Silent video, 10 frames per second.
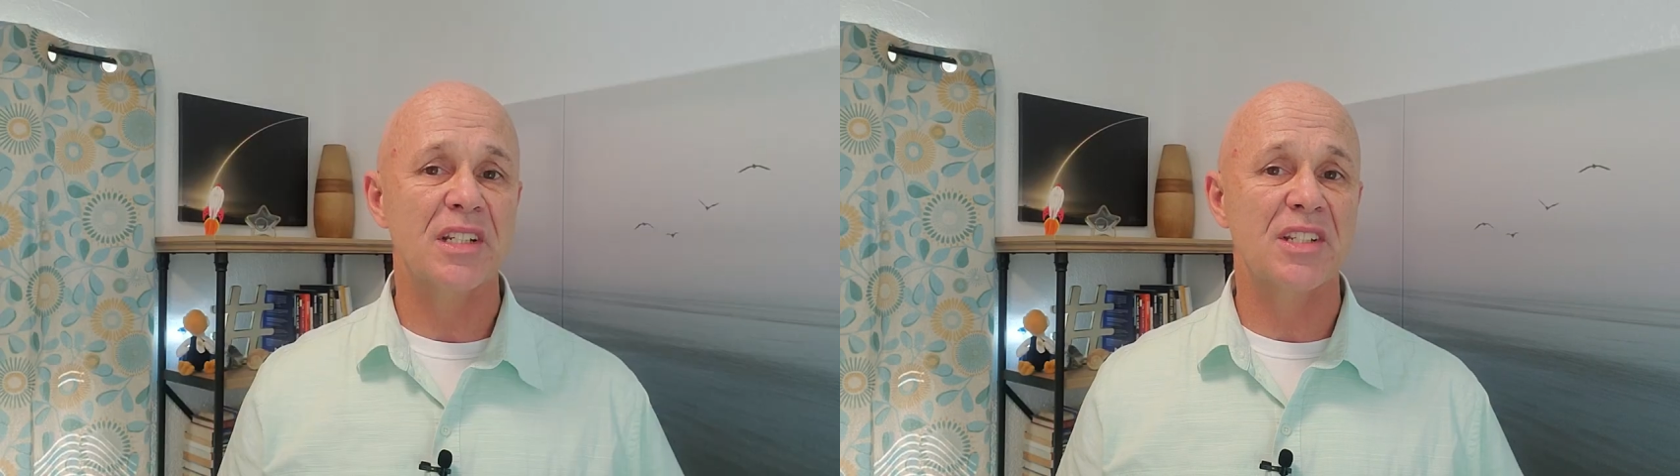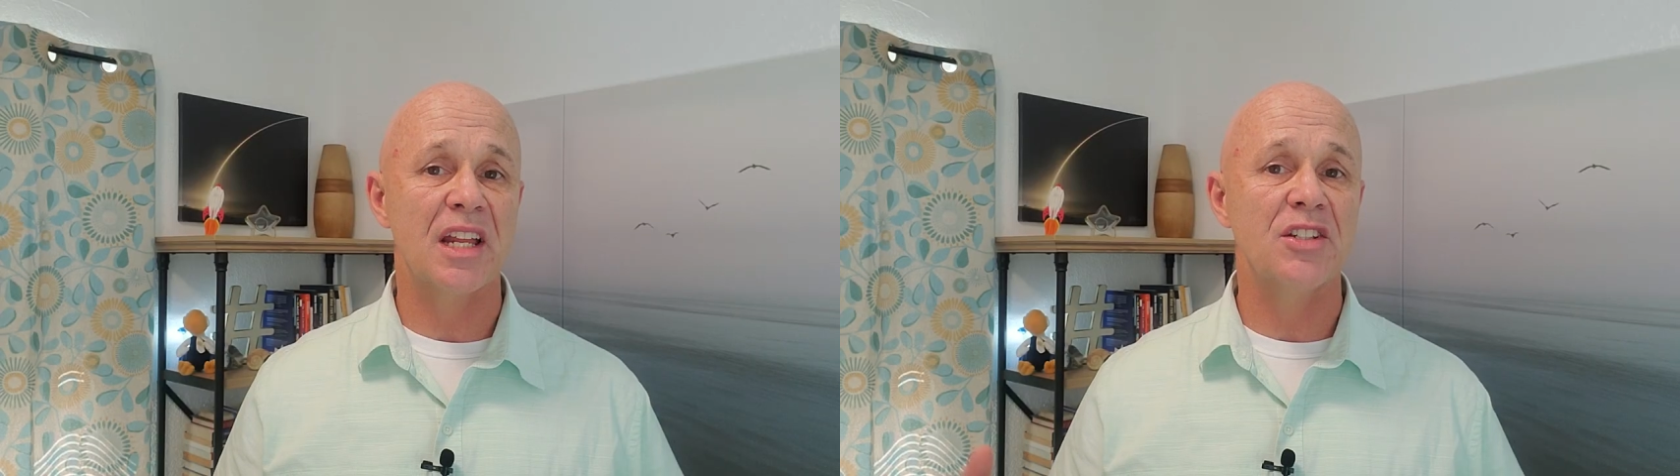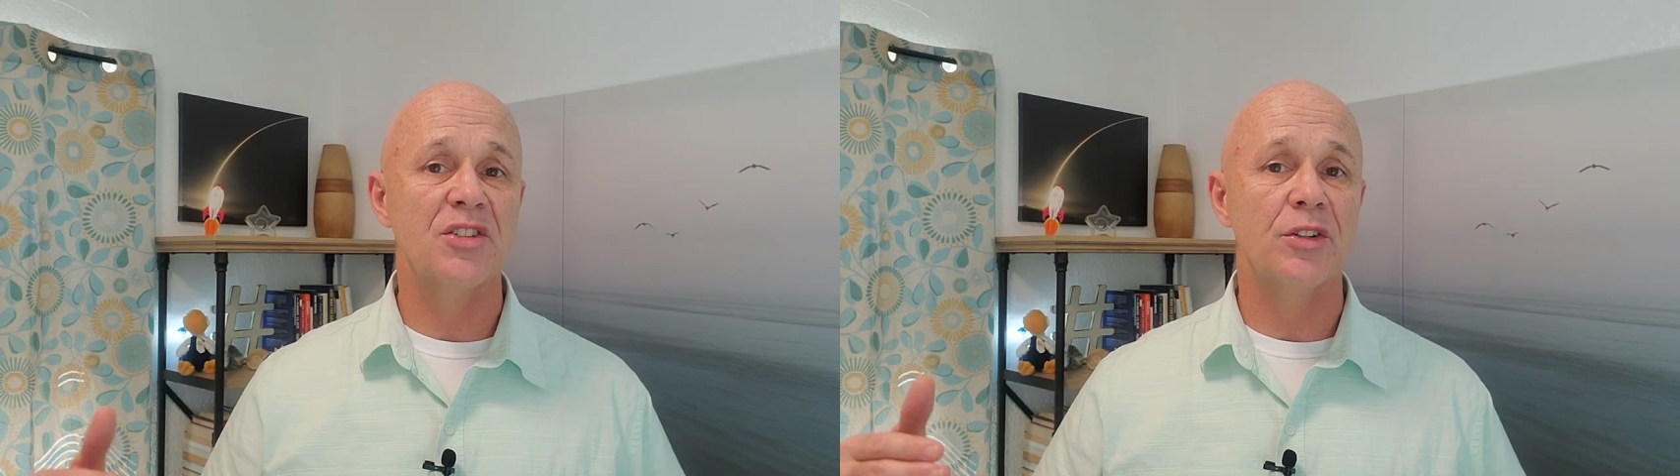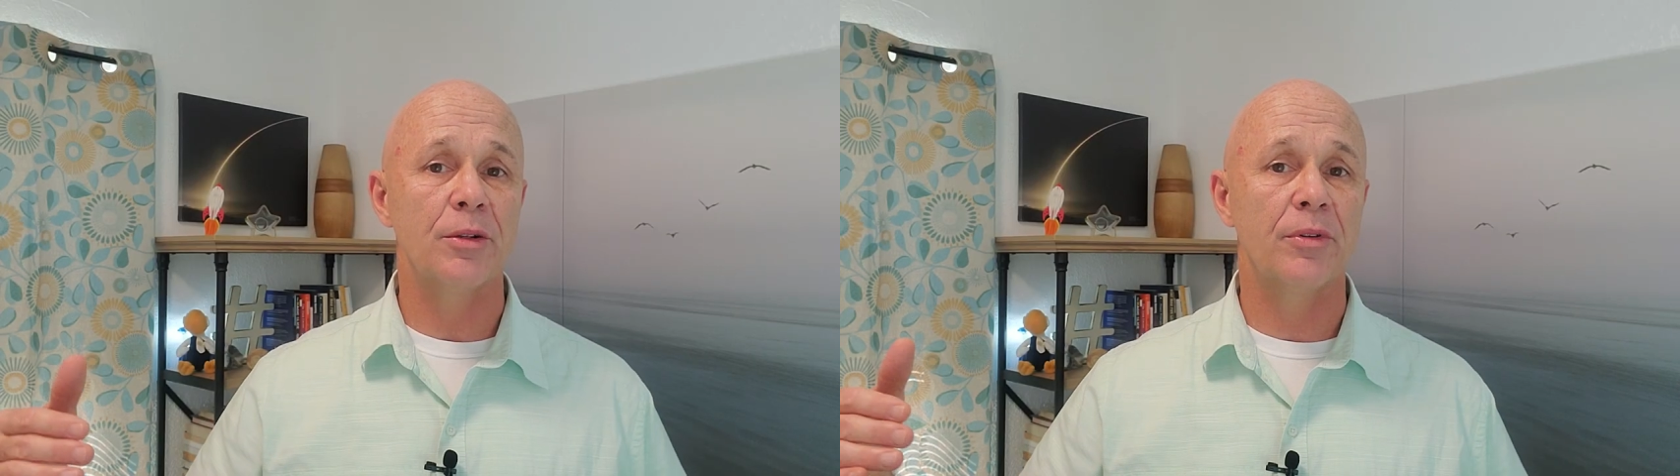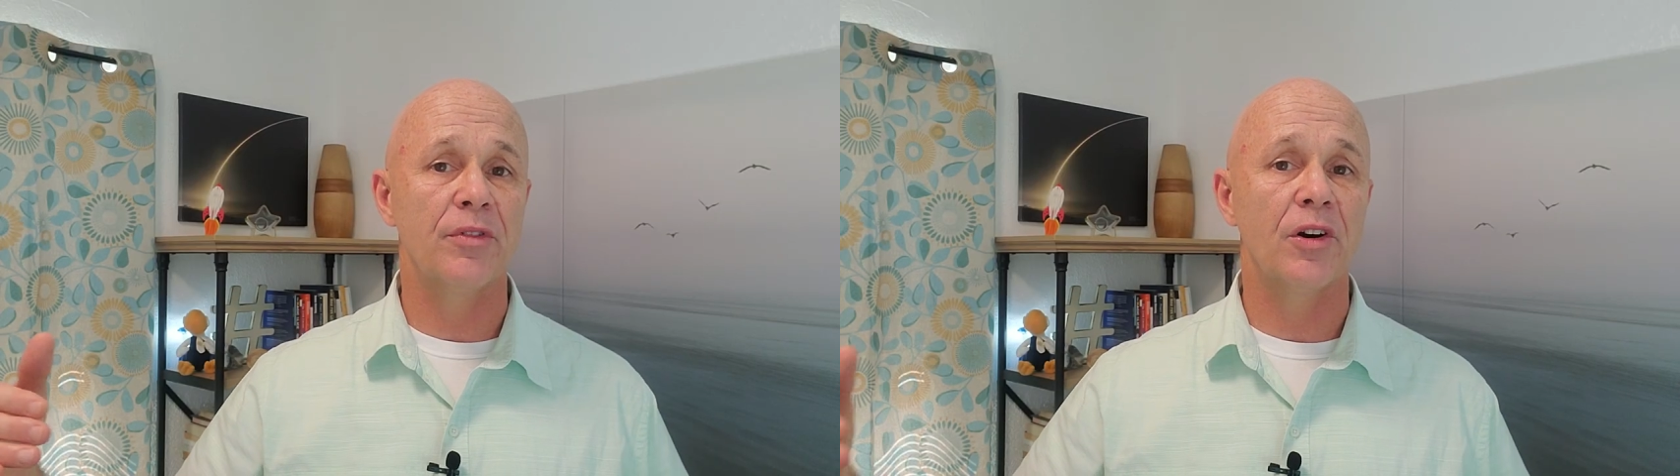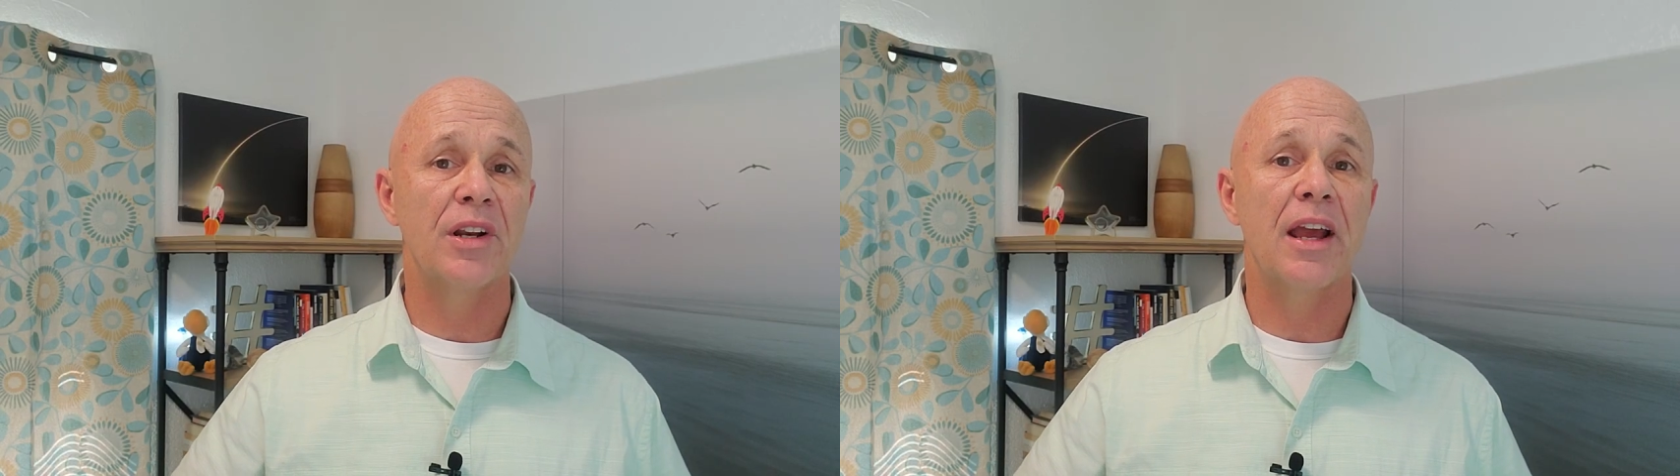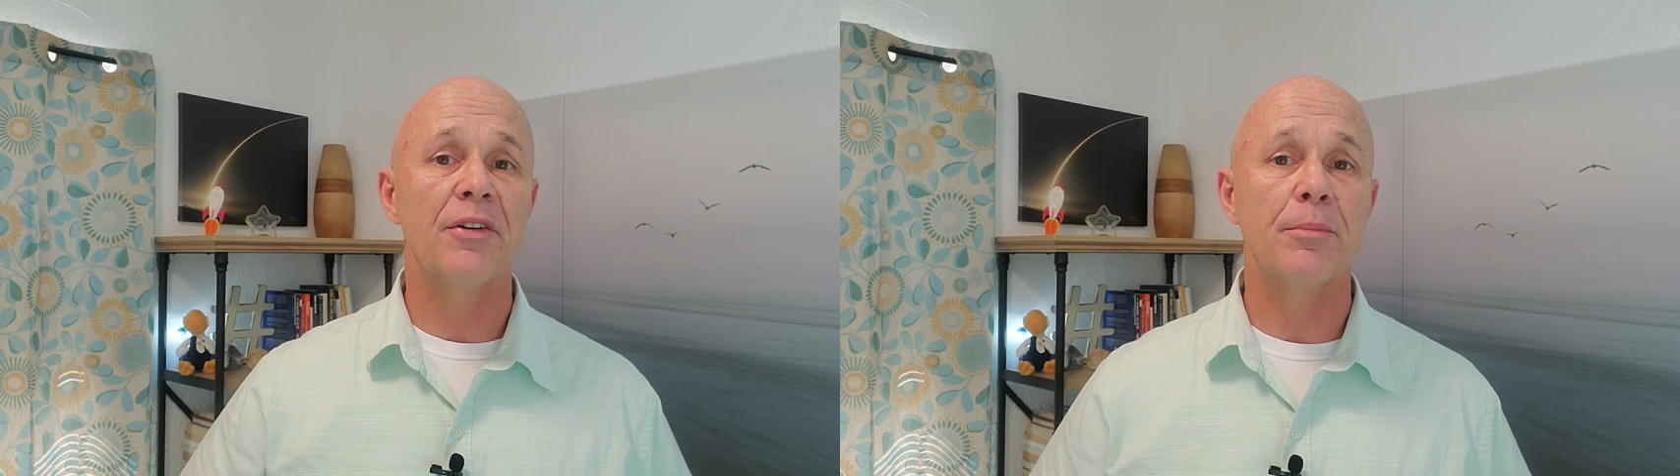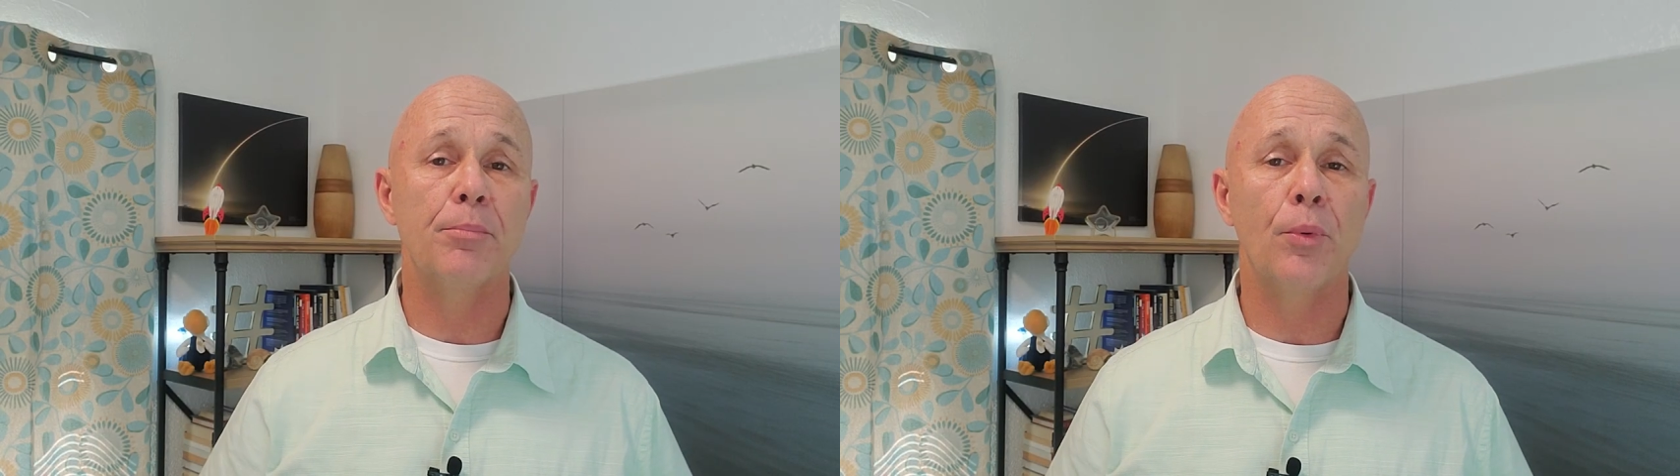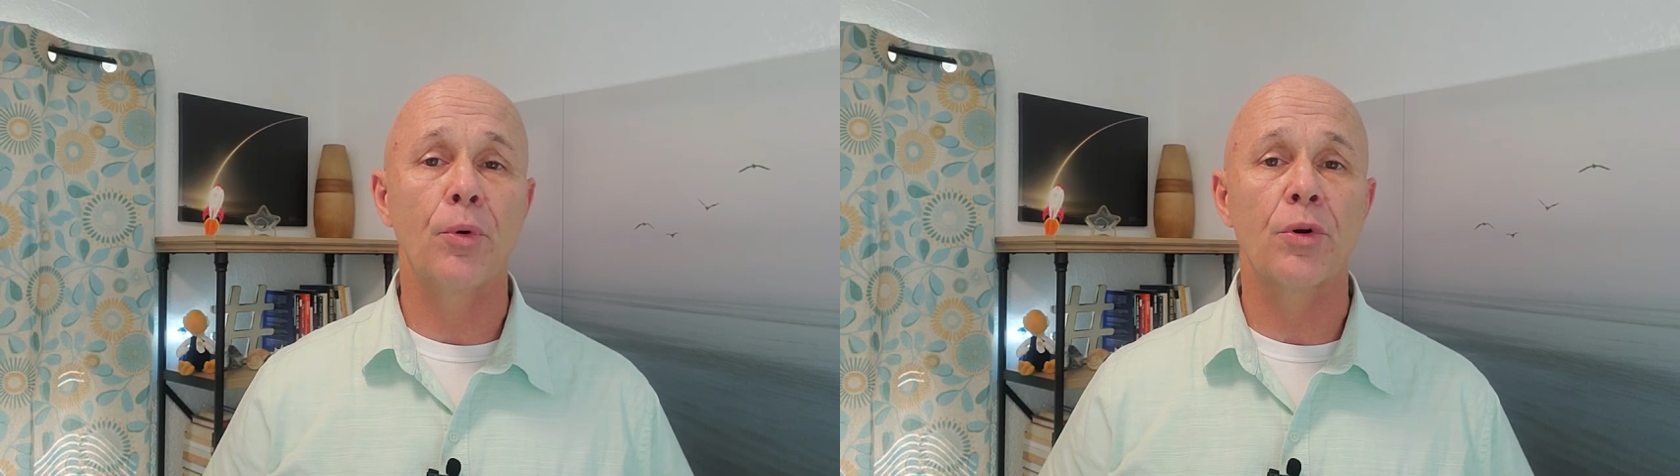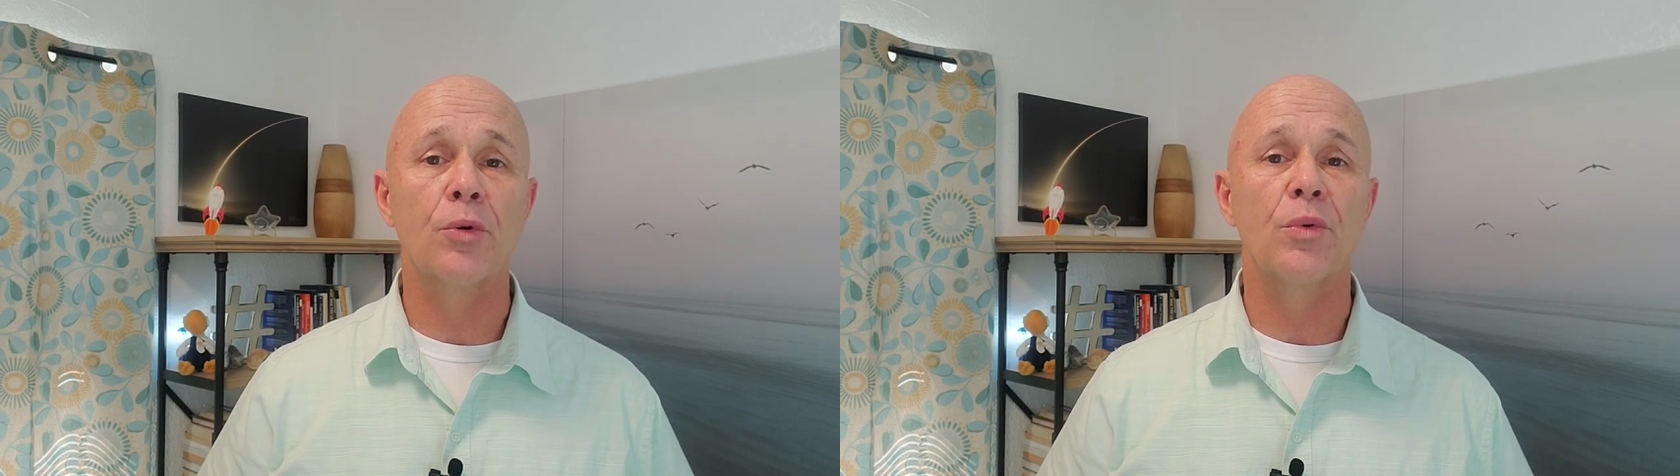extends to the Brevard County border,